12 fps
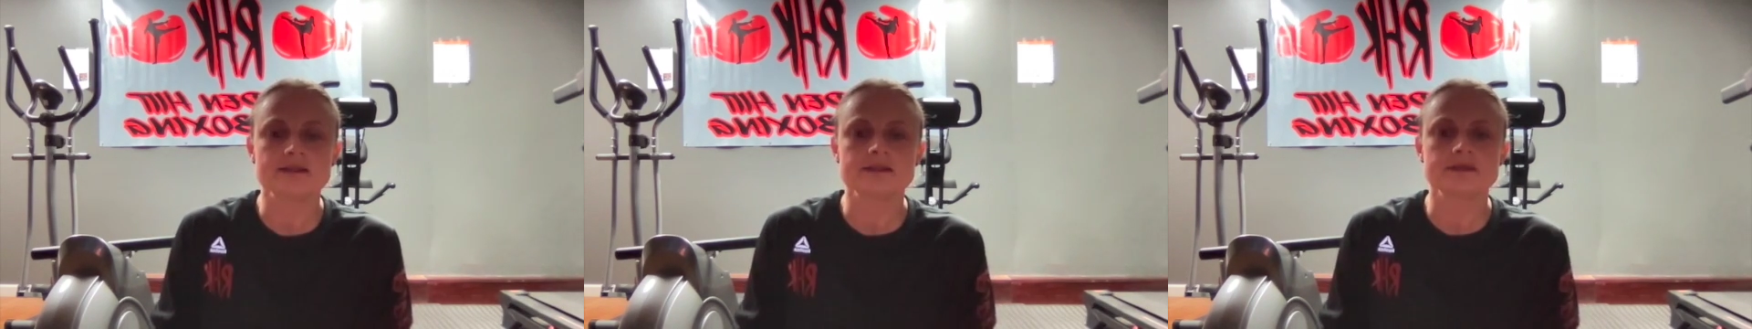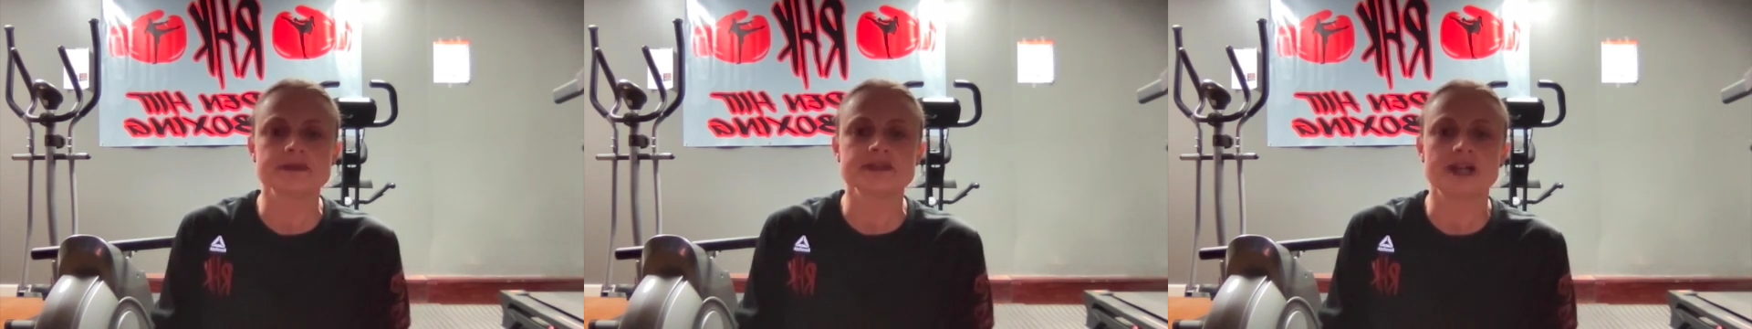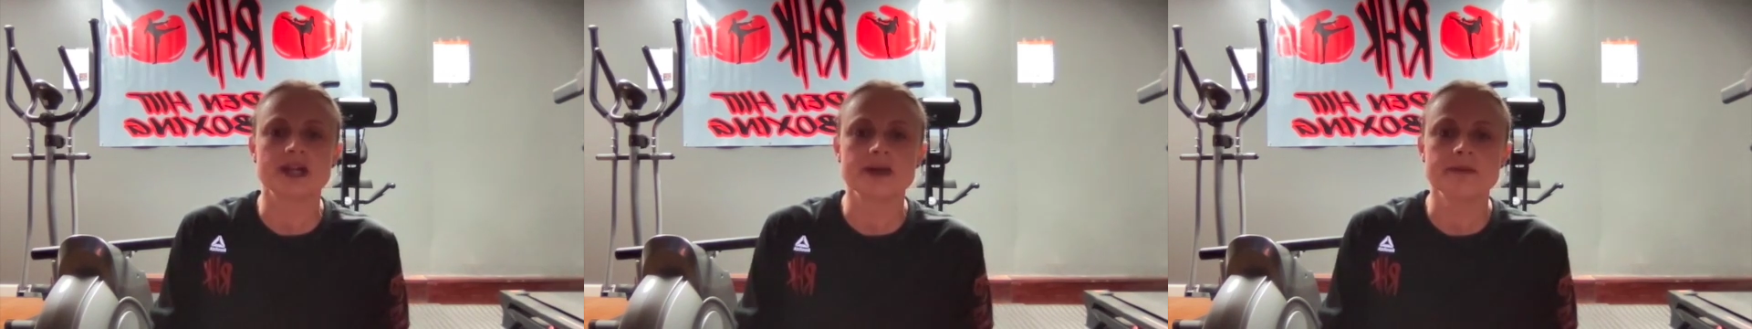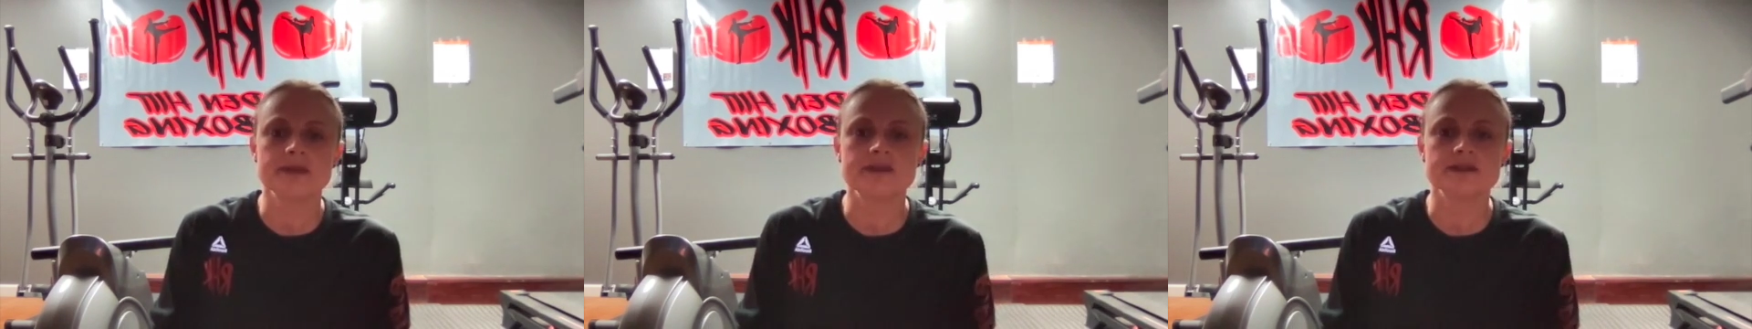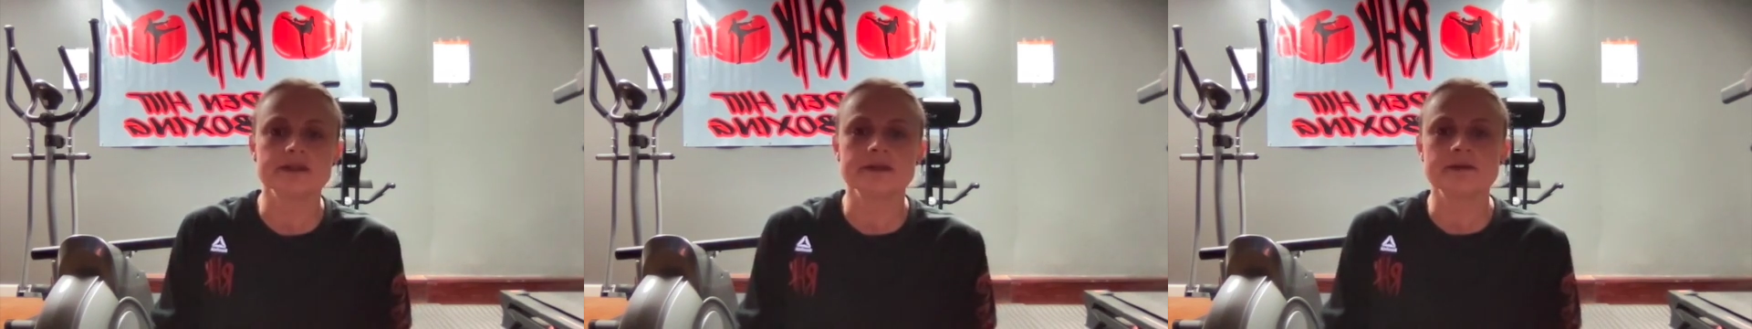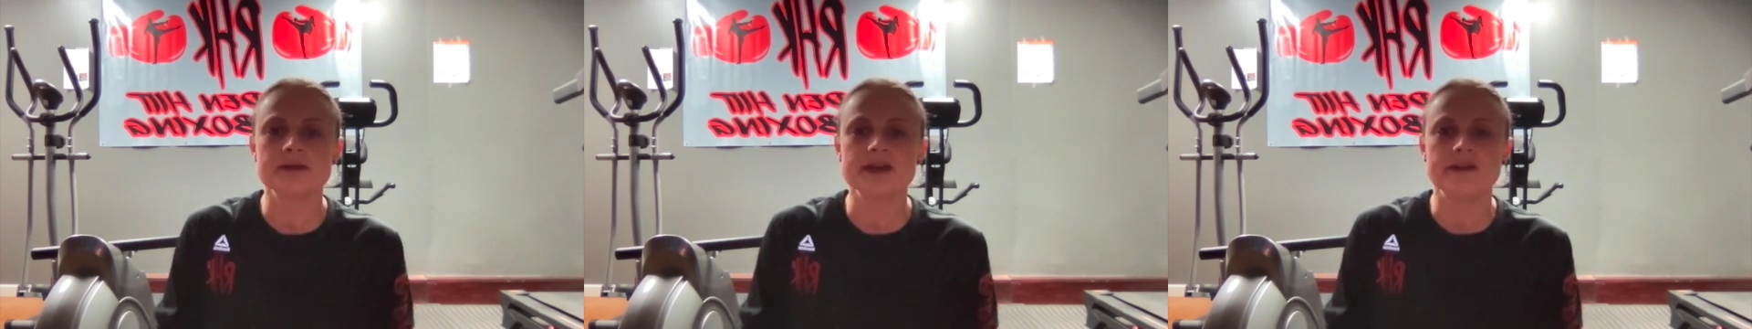subscribe, and hit the little
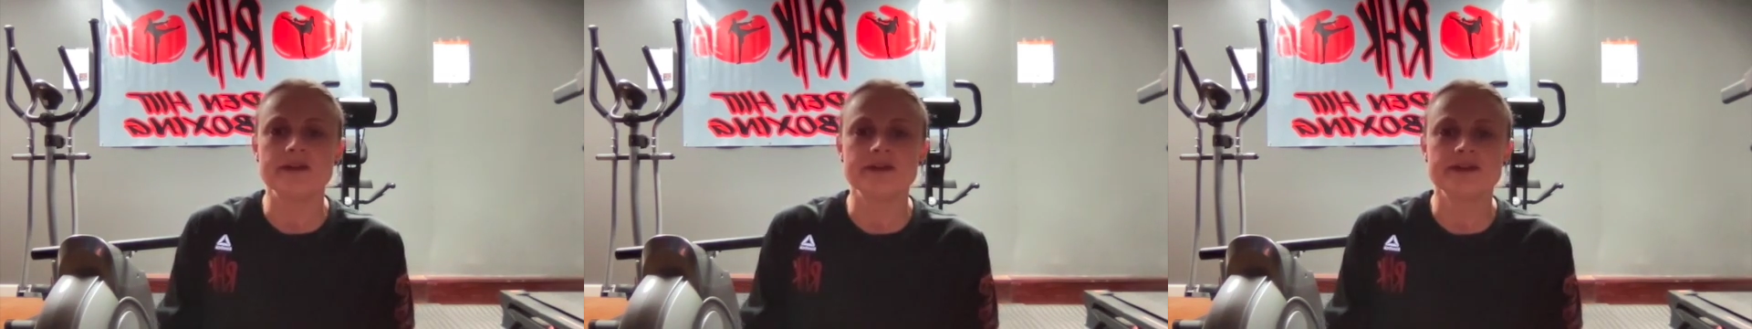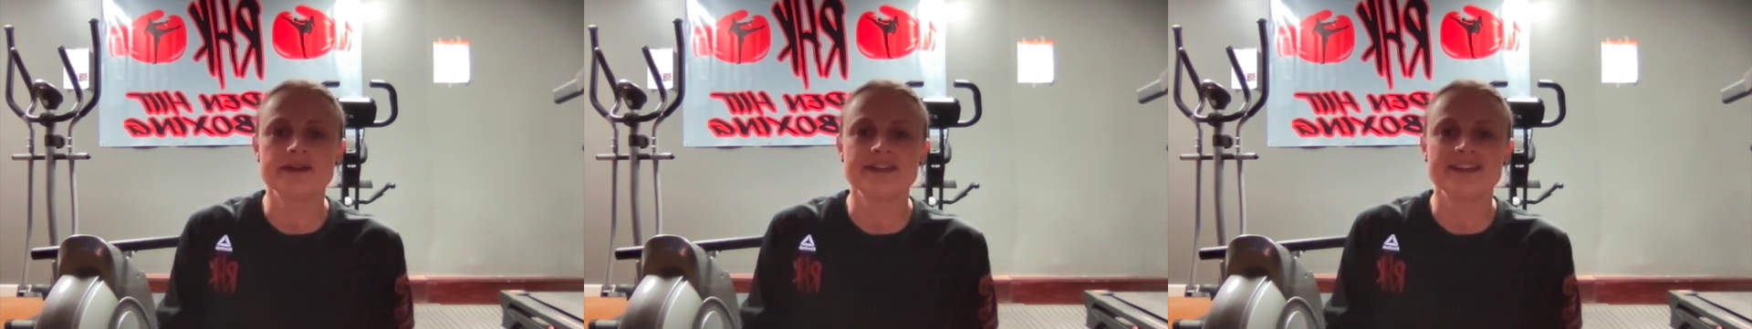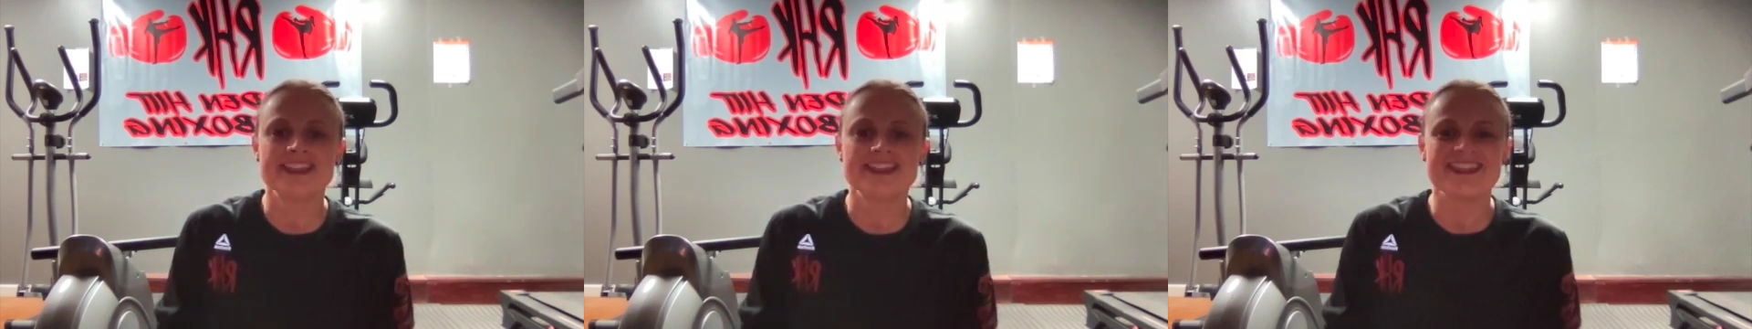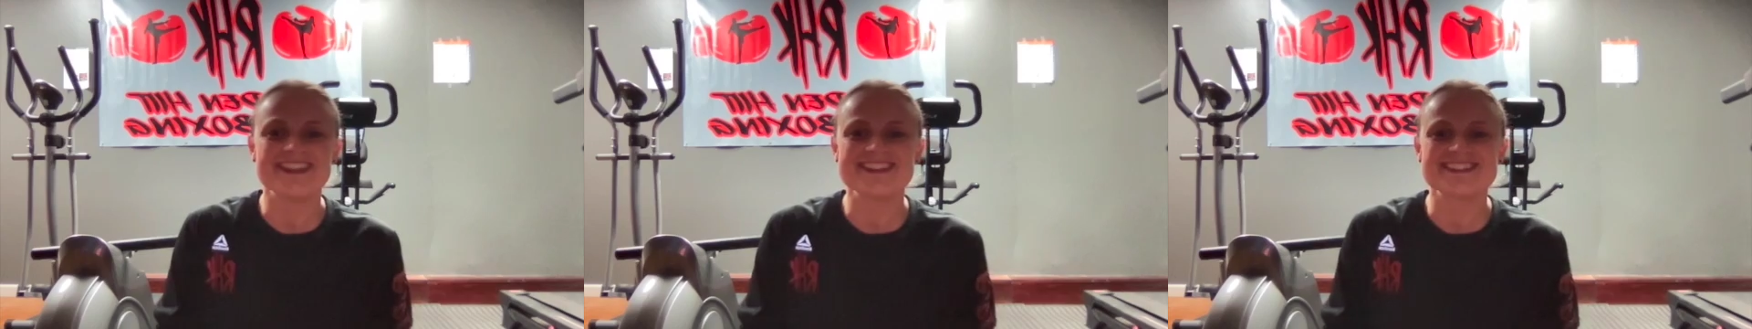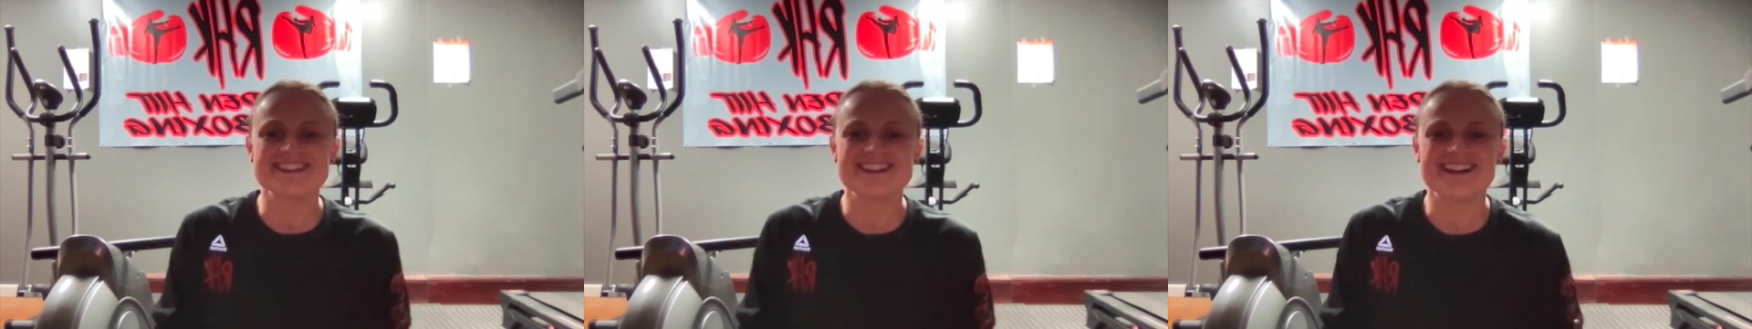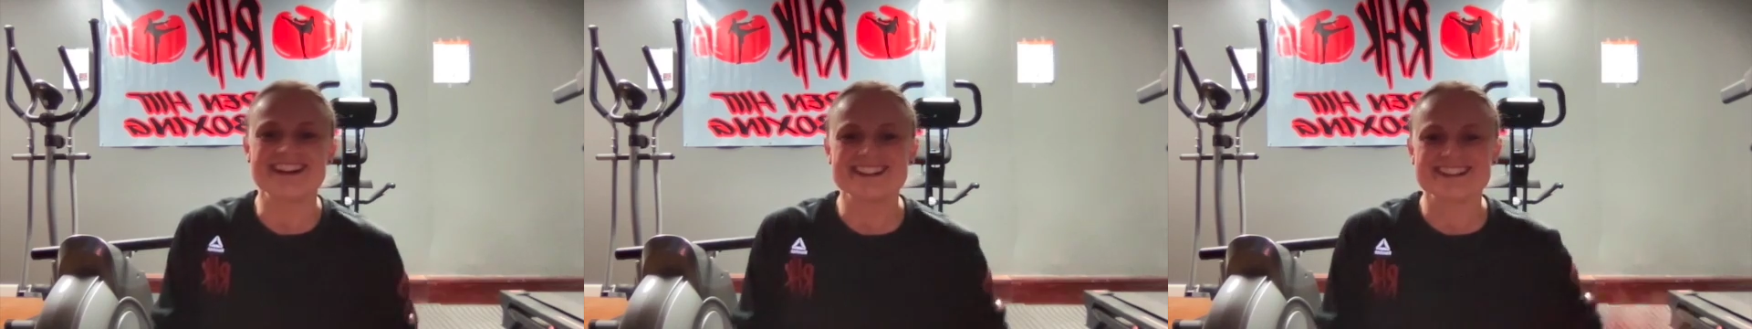bell. Thanks a
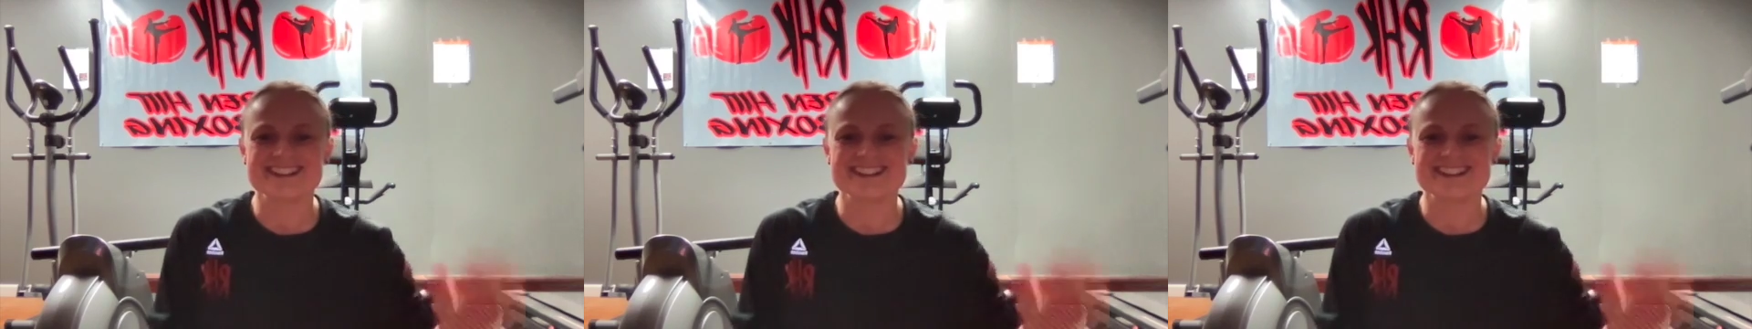lot.